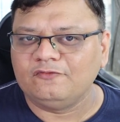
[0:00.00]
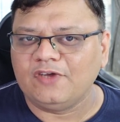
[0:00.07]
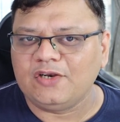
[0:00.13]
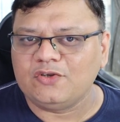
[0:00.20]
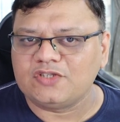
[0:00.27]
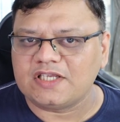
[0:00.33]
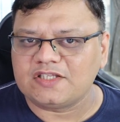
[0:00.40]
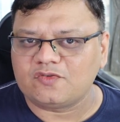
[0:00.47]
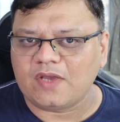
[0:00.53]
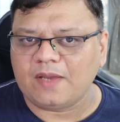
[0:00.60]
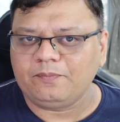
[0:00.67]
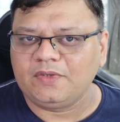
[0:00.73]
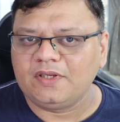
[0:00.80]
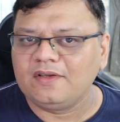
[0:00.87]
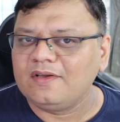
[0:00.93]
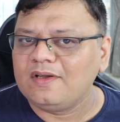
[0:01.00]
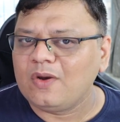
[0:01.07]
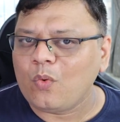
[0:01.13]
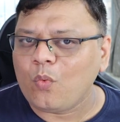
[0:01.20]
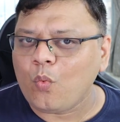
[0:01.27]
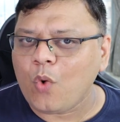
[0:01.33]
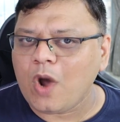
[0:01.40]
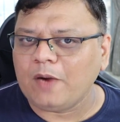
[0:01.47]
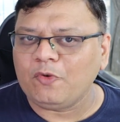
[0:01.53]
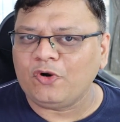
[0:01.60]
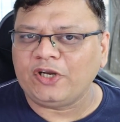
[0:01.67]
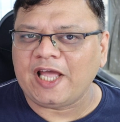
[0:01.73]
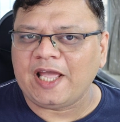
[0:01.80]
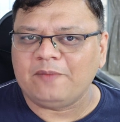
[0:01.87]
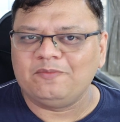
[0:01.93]
Values are swapped. One
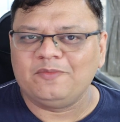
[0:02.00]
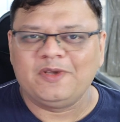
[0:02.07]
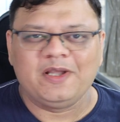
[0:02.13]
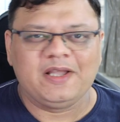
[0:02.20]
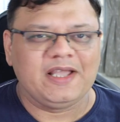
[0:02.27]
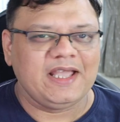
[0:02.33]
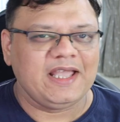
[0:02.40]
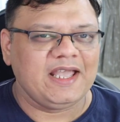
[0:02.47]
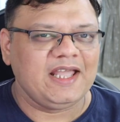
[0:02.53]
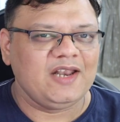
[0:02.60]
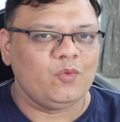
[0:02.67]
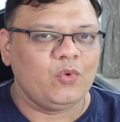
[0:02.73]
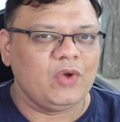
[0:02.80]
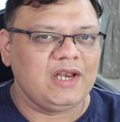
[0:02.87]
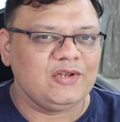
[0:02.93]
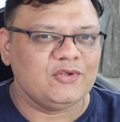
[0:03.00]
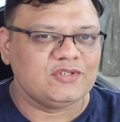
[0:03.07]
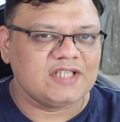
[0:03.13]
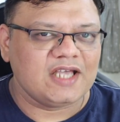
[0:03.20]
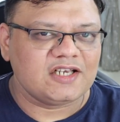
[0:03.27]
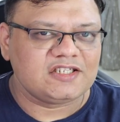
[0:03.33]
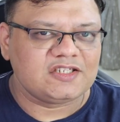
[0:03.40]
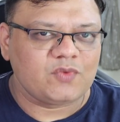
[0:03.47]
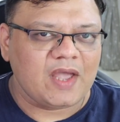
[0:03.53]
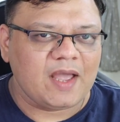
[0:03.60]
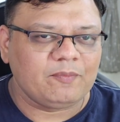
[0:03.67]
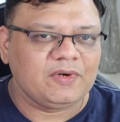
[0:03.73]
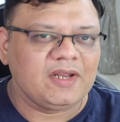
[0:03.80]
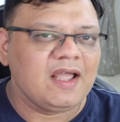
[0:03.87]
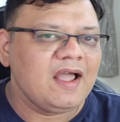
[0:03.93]
more time. And values are
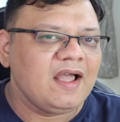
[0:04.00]
swapped.